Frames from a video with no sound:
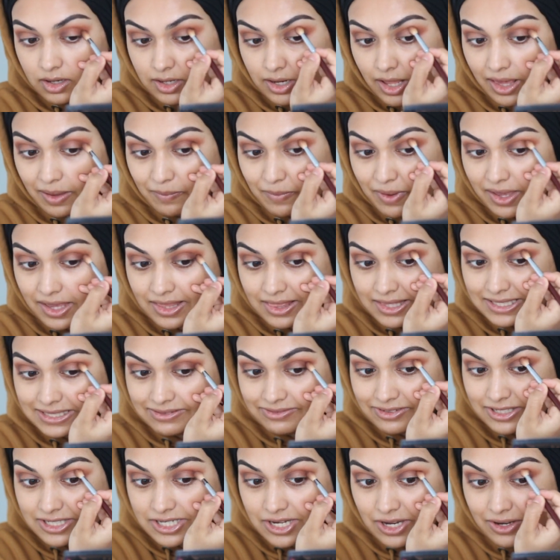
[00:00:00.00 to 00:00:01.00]
Like making
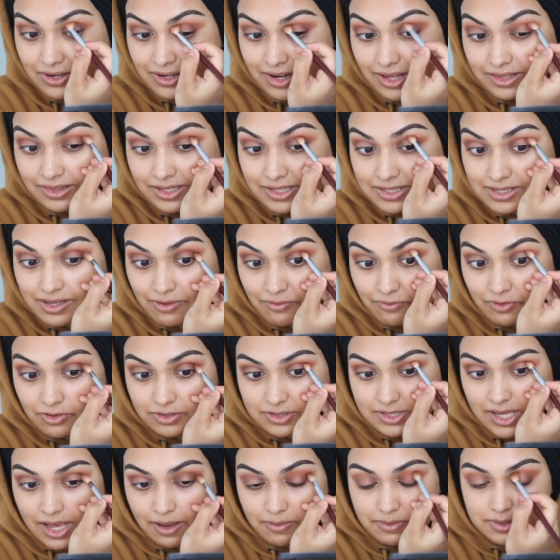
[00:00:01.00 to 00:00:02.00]
this video, like, this
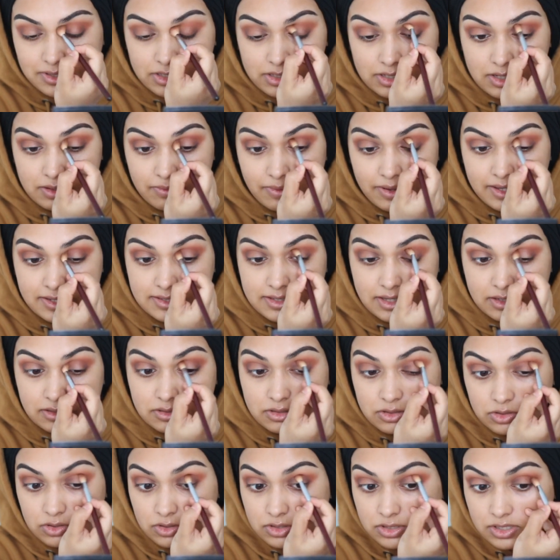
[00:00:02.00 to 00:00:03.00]
feels absolutely
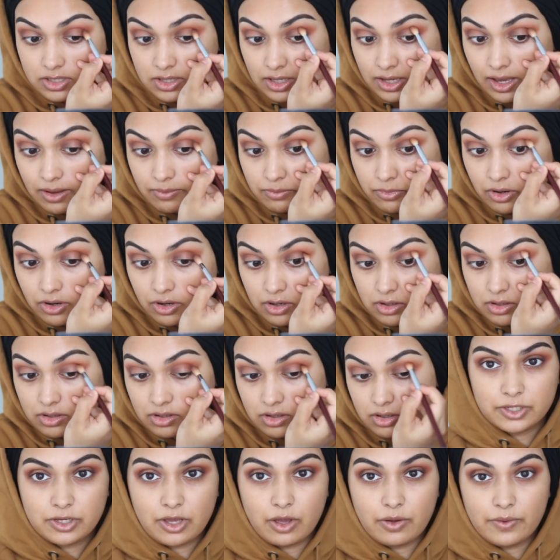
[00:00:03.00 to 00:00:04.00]
amazing talking to the camera.
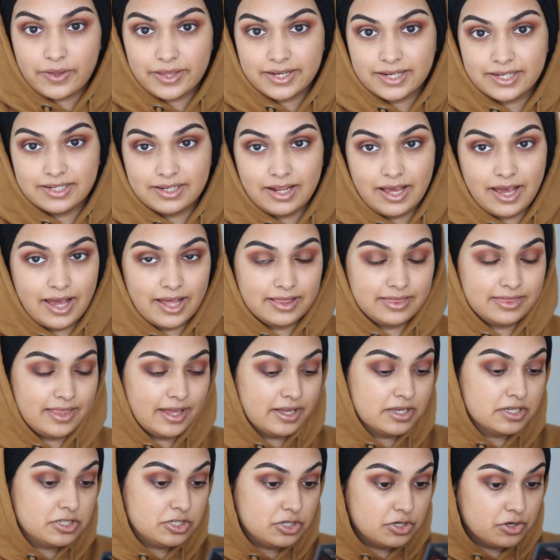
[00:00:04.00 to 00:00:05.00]
Go in and add
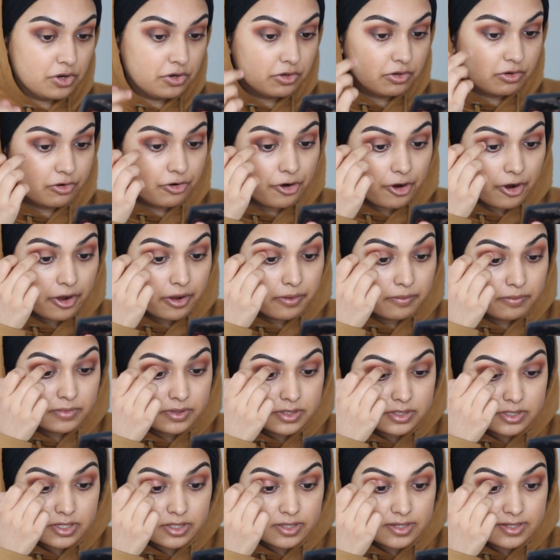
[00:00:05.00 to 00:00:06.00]
that
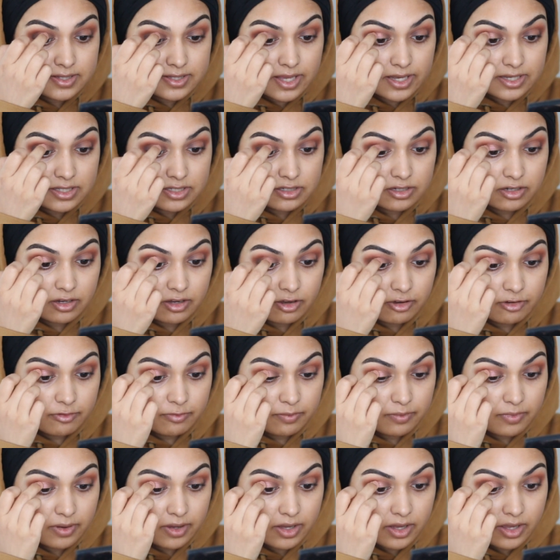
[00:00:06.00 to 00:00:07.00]
duochrome to the center
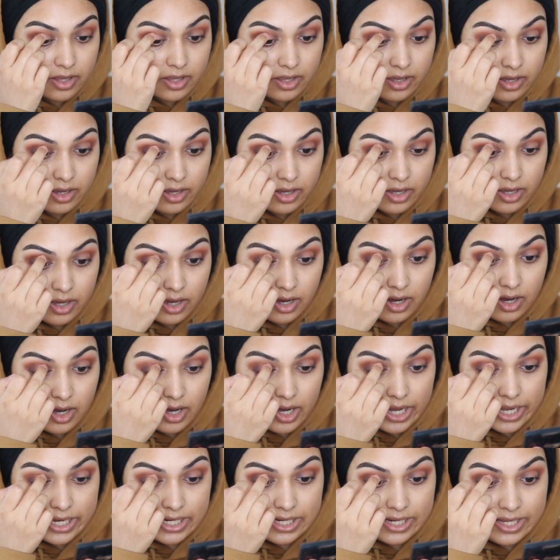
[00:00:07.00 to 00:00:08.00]
of my
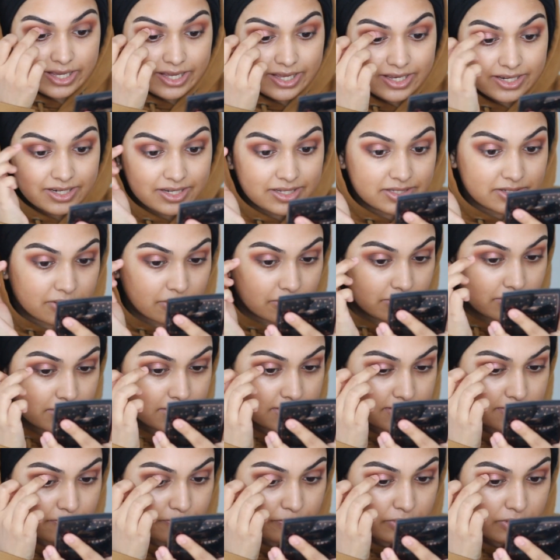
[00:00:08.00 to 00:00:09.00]
eyelid. It's got
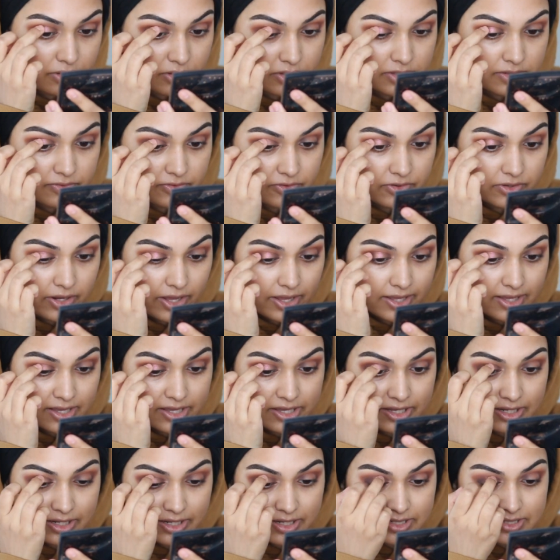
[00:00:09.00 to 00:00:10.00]
these beautiful
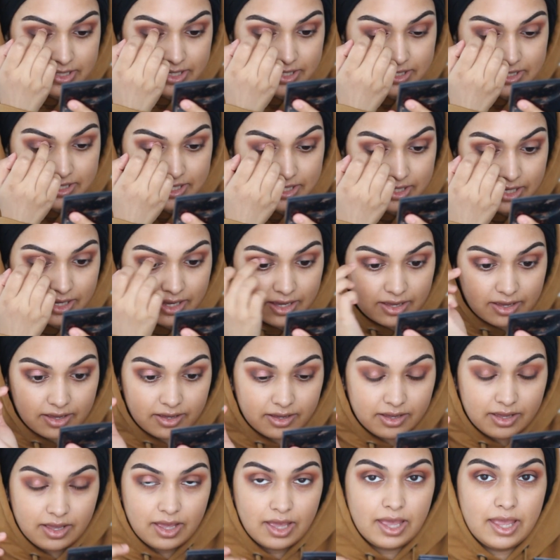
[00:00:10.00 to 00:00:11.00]
like glitters in
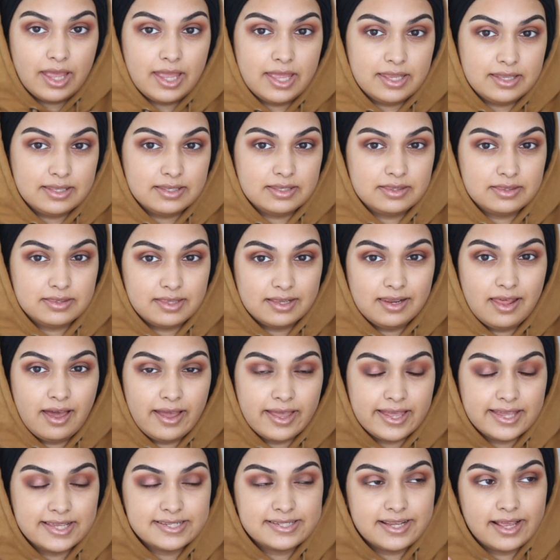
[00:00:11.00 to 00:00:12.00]
it. In the
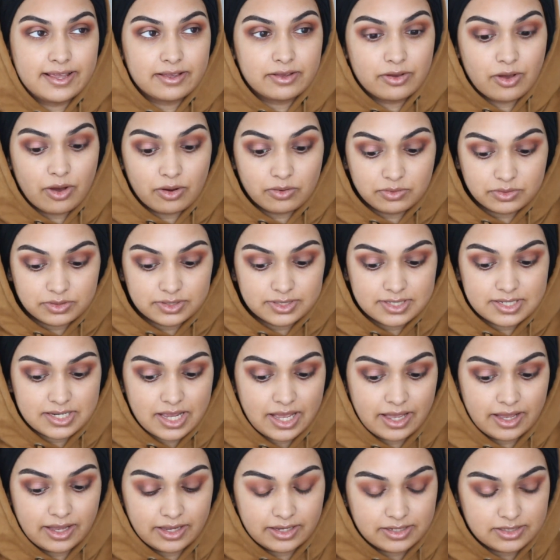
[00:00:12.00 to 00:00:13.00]
light, it's like gold
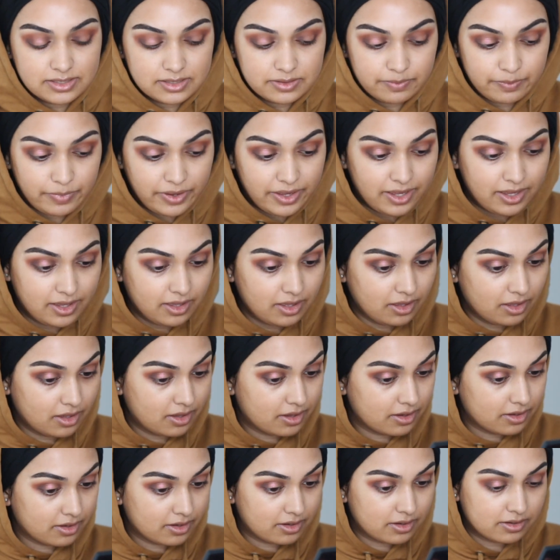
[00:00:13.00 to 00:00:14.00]
and
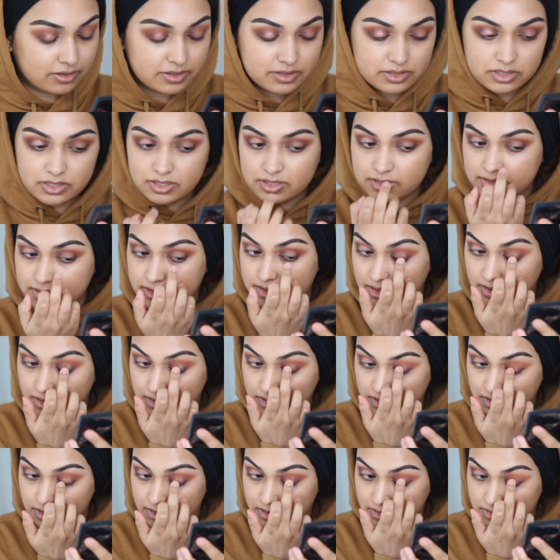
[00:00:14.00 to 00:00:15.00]
pink. Oh, it's just
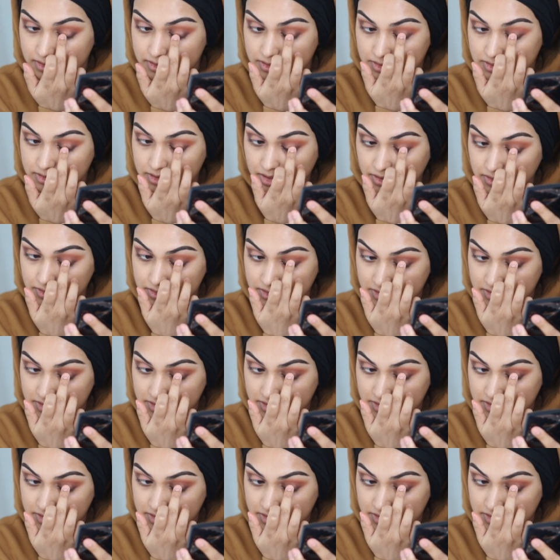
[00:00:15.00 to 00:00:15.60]
so